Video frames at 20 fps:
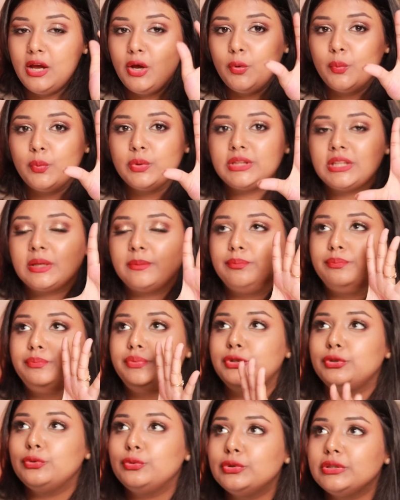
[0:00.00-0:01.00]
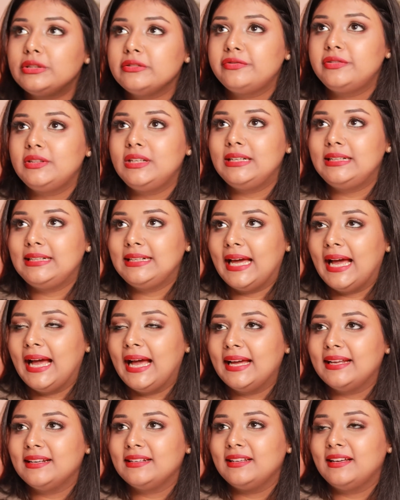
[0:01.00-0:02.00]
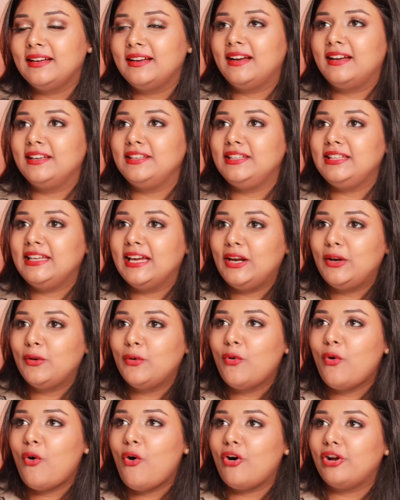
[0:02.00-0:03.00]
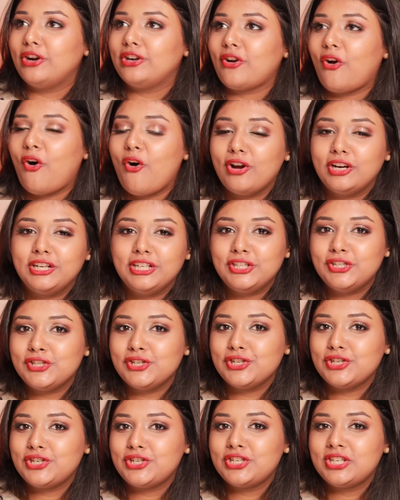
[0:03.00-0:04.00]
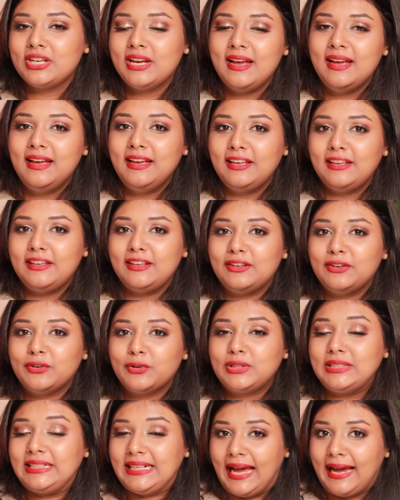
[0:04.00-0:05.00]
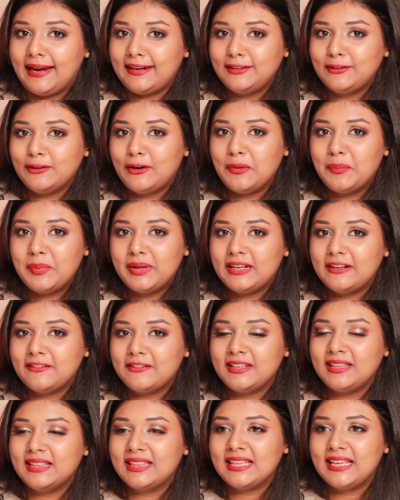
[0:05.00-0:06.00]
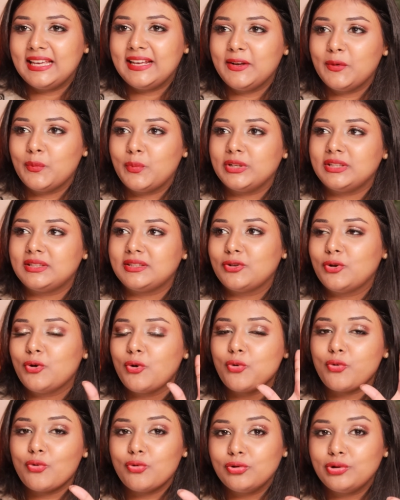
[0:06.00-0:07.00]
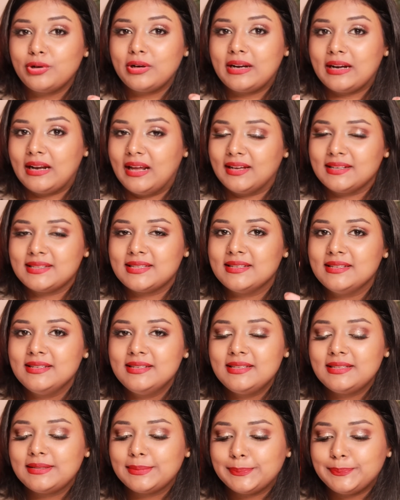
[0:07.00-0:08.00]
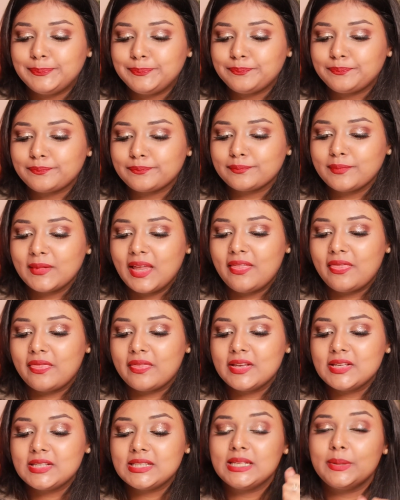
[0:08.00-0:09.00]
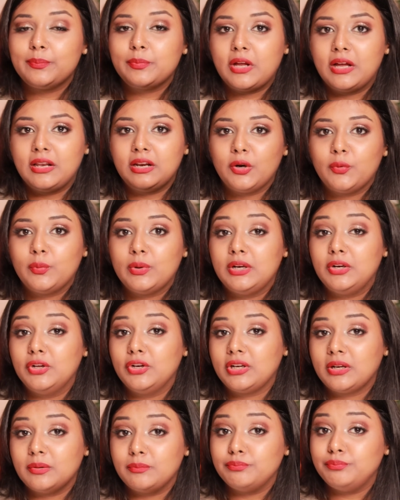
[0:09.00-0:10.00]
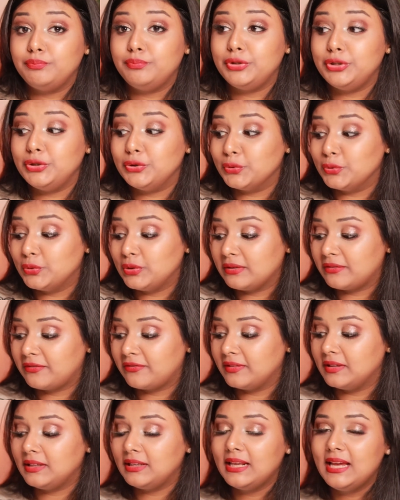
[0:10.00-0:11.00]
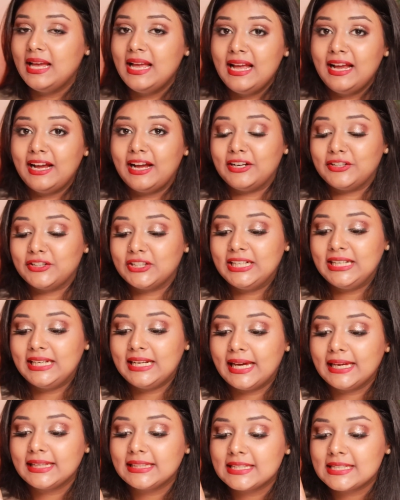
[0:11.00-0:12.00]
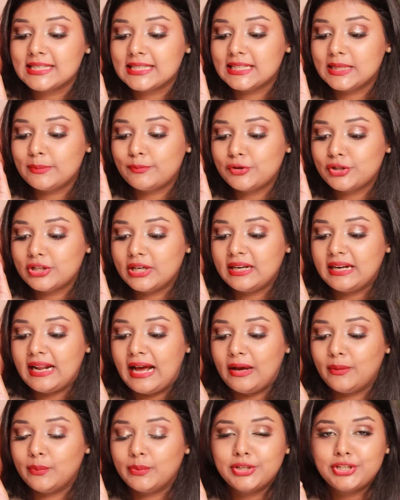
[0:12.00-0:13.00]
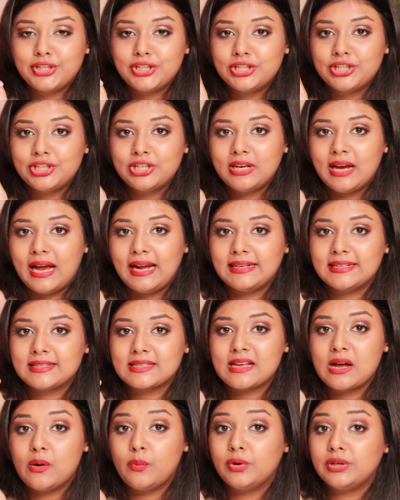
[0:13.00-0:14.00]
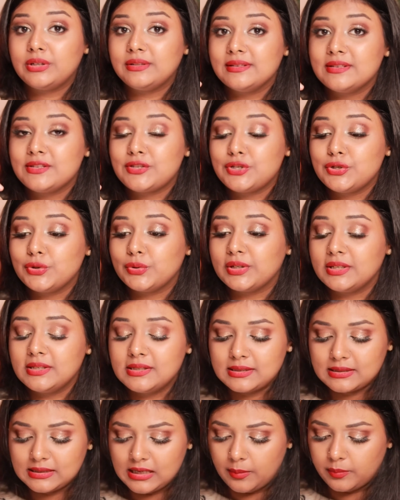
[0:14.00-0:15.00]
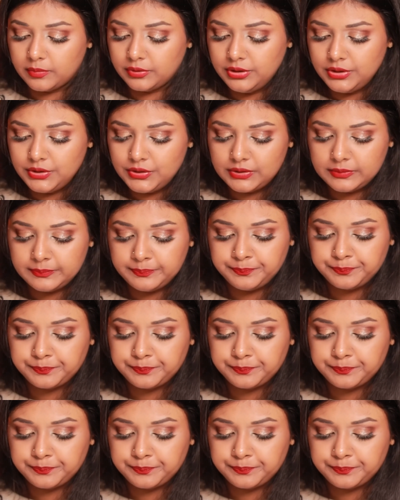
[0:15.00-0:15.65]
with a beautiful tan, a yellow or orangish, you know, tank top and everything with cool glasses. This lip color will look beautiful. I really like this lip shade. I wish I discovered this during summers.